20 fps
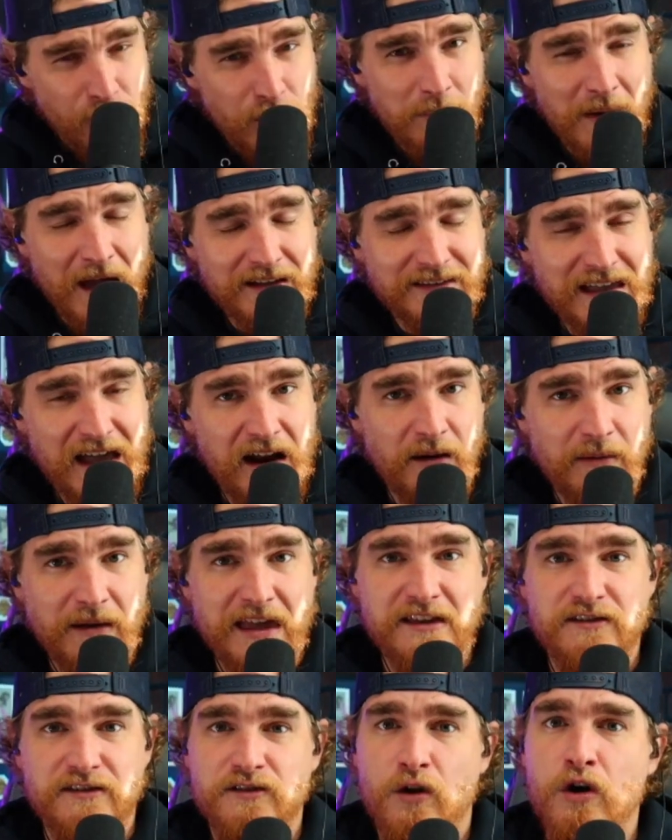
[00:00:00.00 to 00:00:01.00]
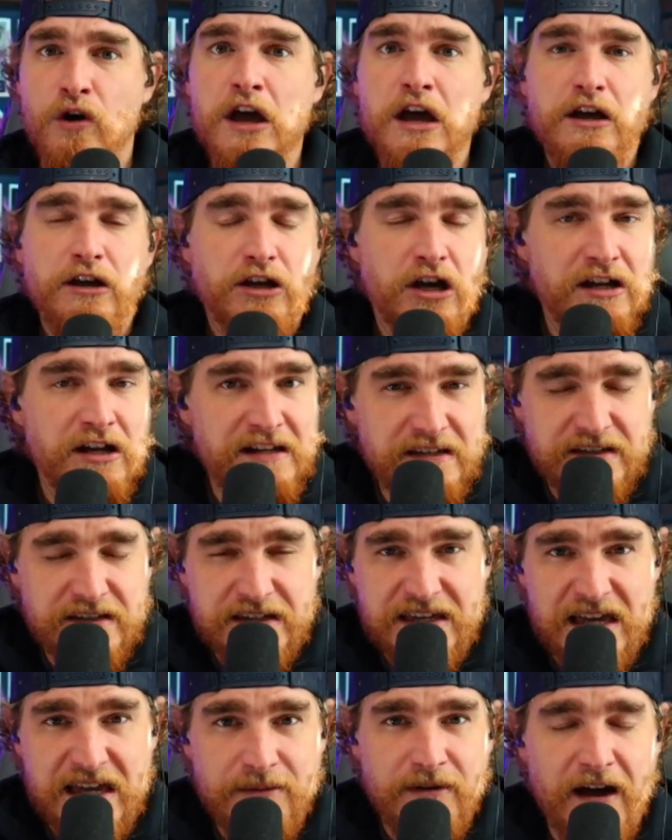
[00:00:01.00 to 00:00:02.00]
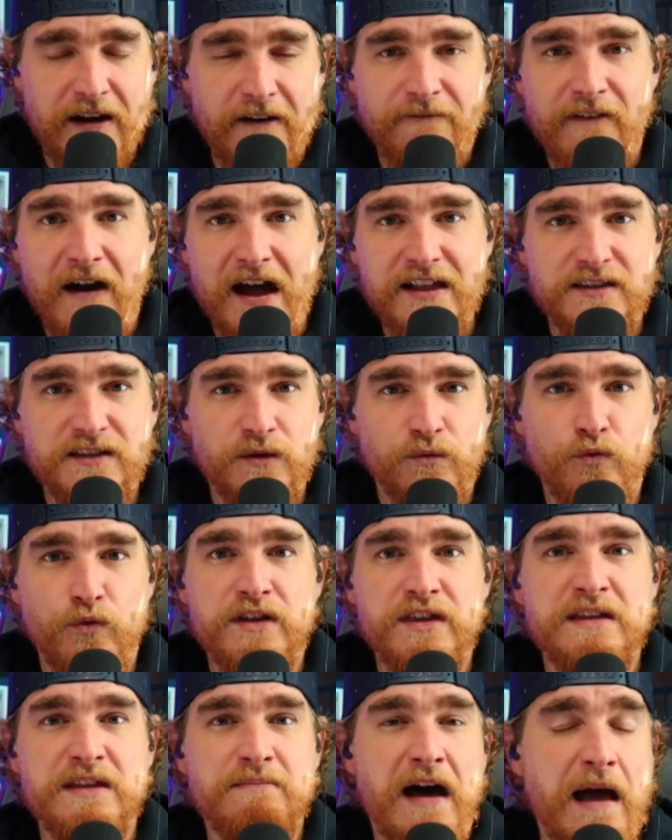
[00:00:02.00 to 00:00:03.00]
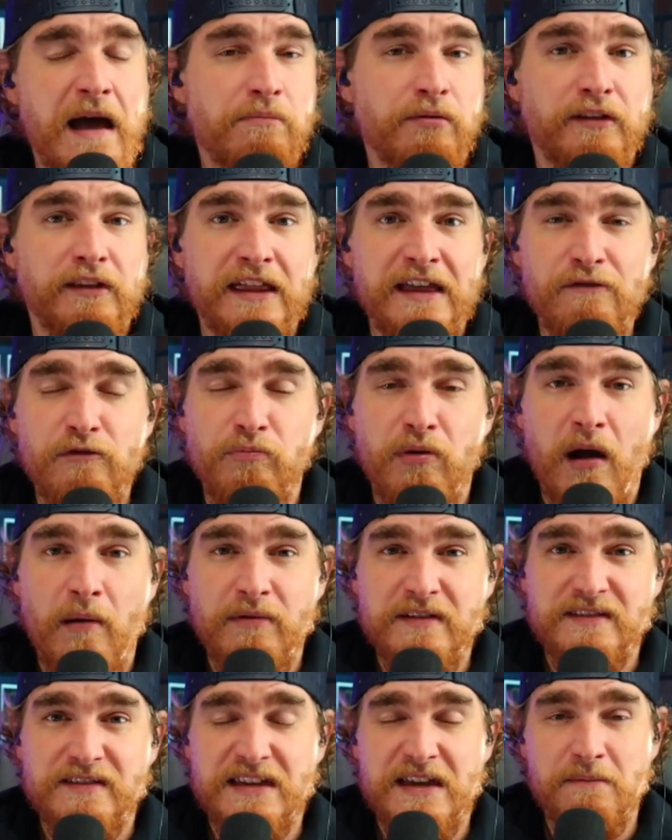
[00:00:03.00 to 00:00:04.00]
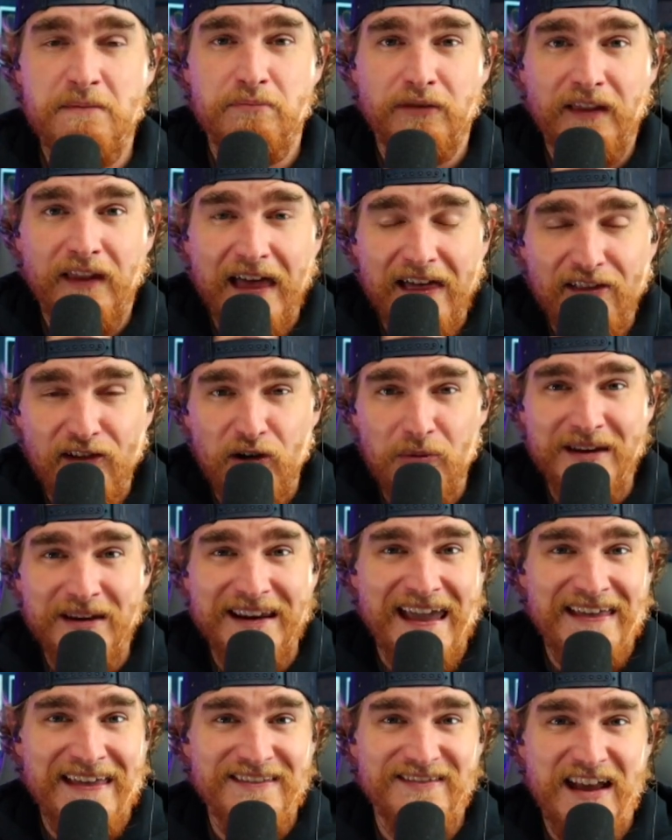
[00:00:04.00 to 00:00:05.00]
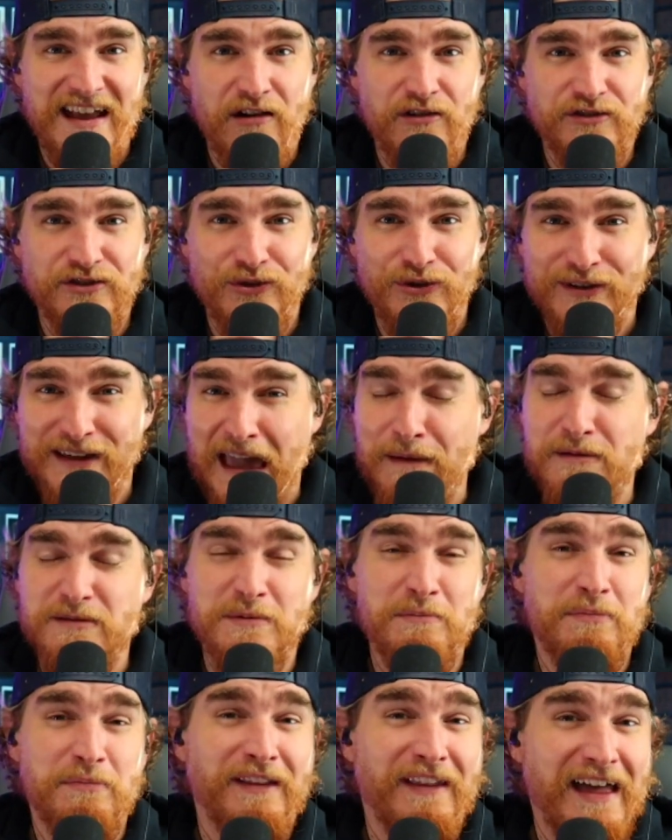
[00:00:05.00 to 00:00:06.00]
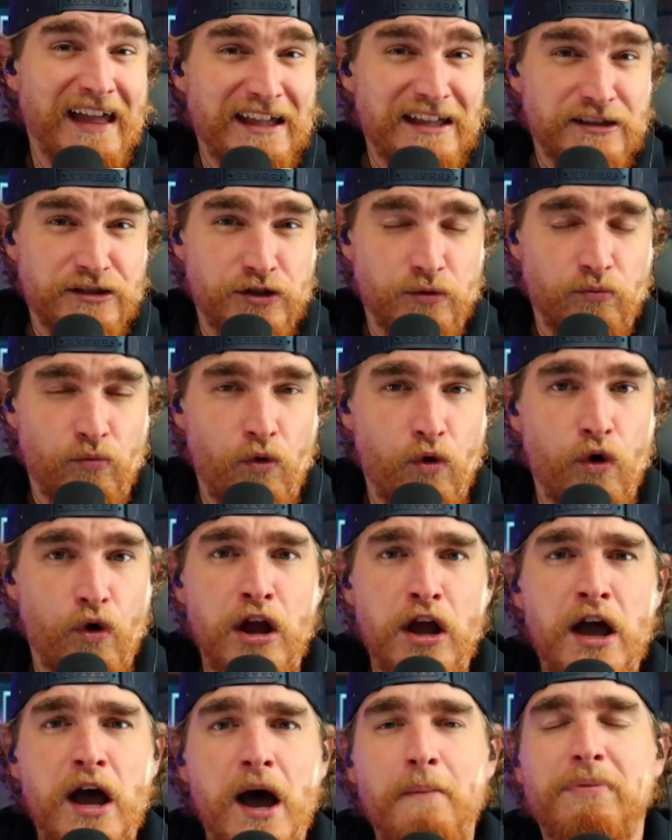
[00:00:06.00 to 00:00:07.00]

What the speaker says: went back down again. So good to see him kind of find some rhythm. I believe we'll probably see him play a little bit in this Arizona game. He's been playing some more.